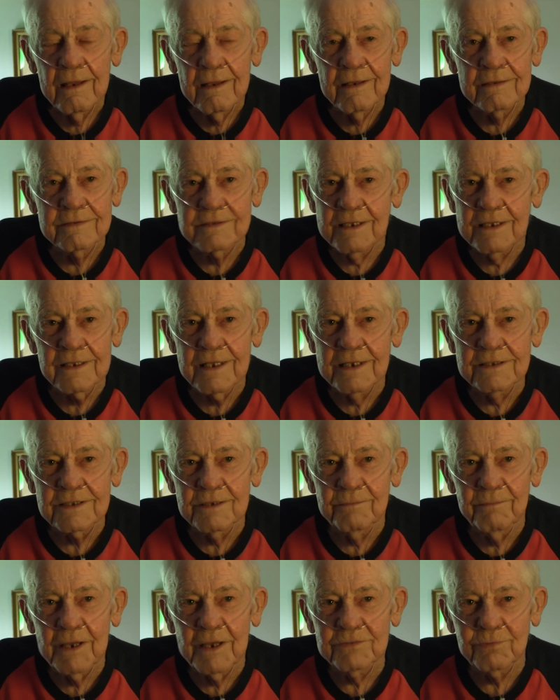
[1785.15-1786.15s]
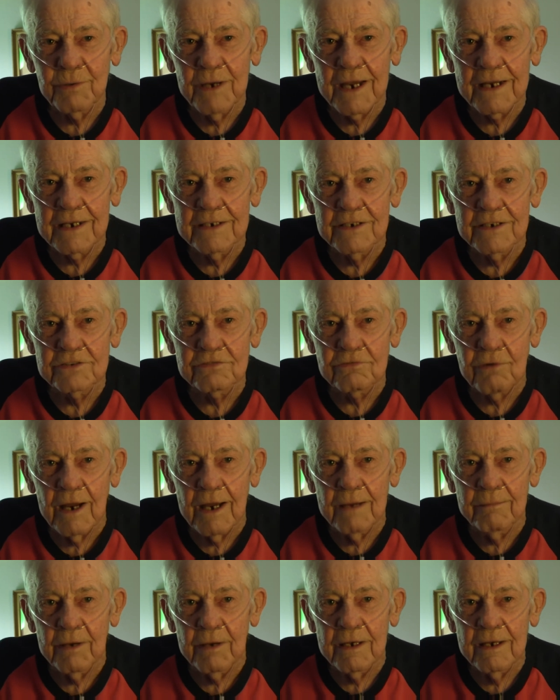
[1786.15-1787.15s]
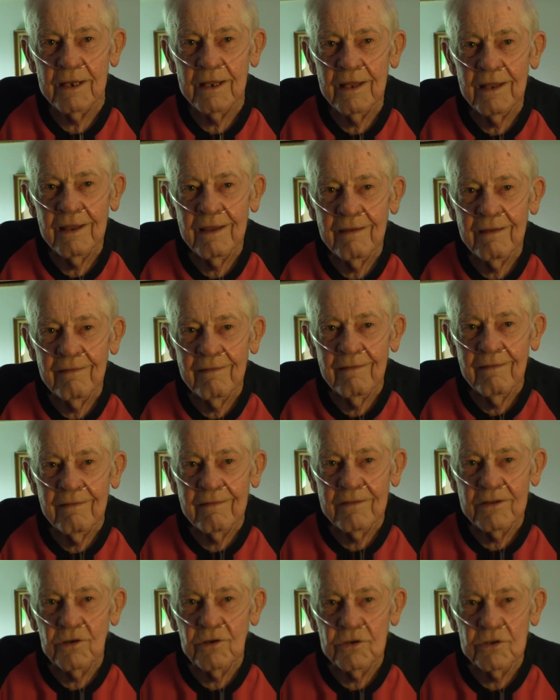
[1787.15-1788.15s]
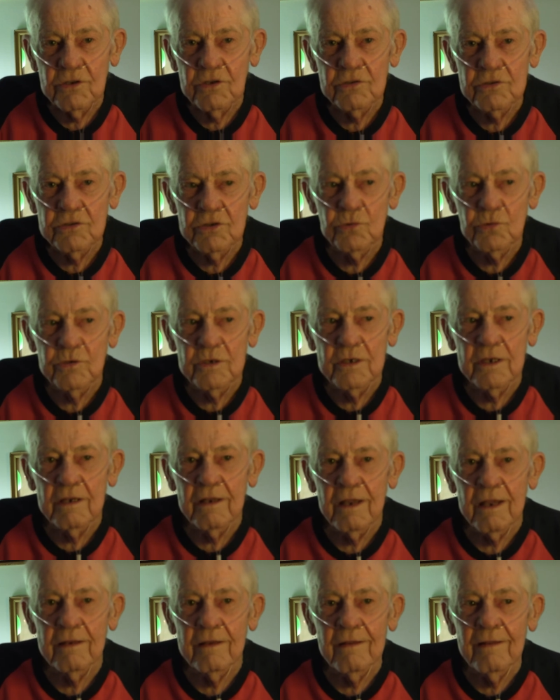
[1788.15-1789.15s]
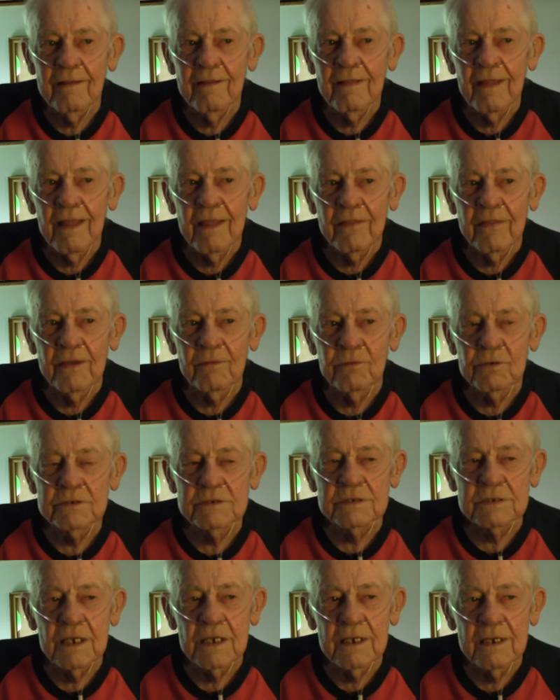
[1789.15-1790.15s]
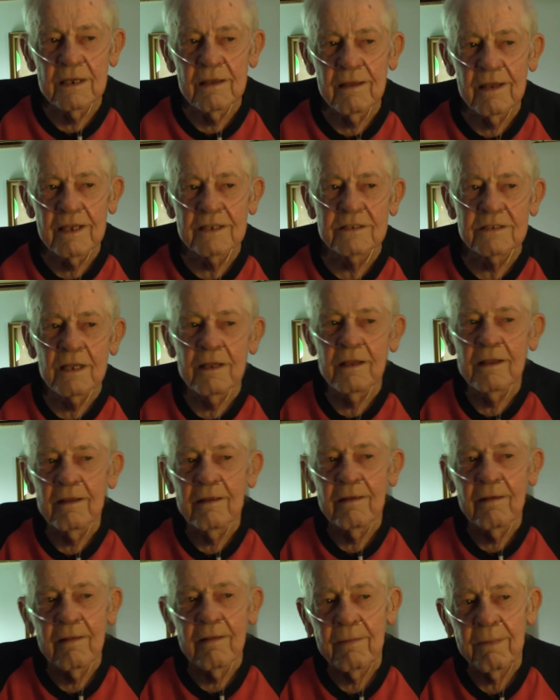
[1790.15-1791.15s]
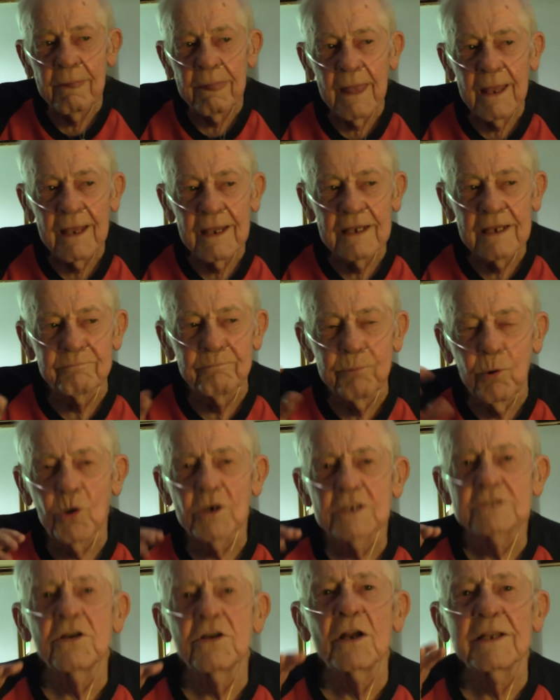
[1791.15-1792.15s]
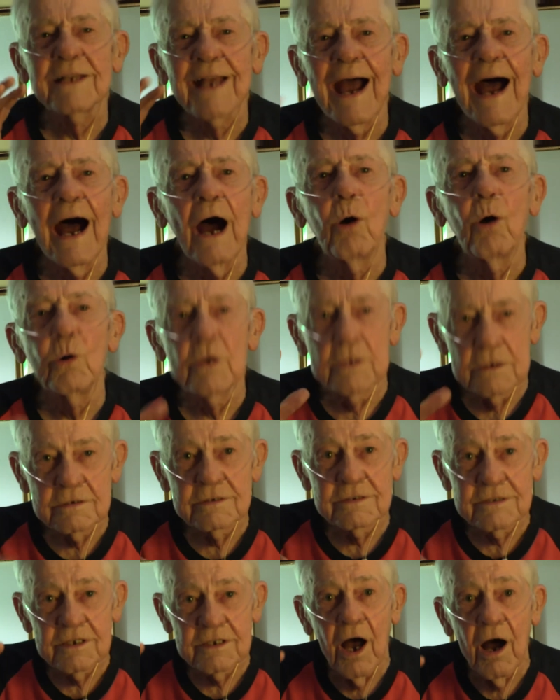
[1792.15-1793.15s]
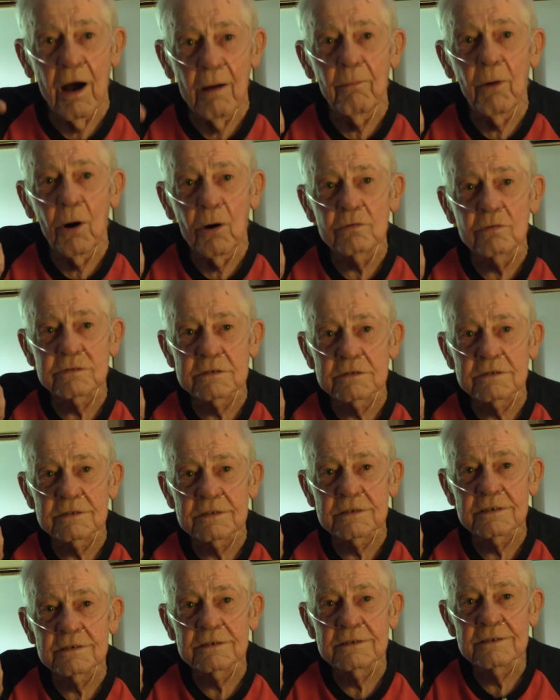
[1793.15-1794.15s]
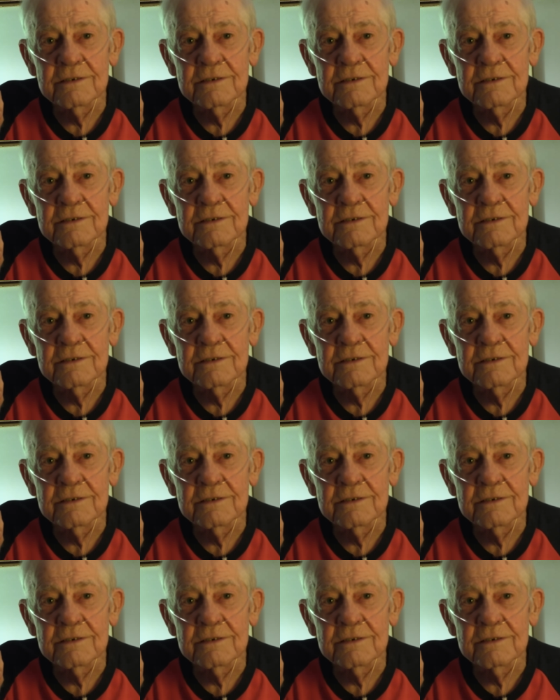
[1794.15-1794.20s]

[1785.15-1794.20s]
That's, that's the best way I can describe it. You, you, you, it, there was, it's, it borders on cowardice almost,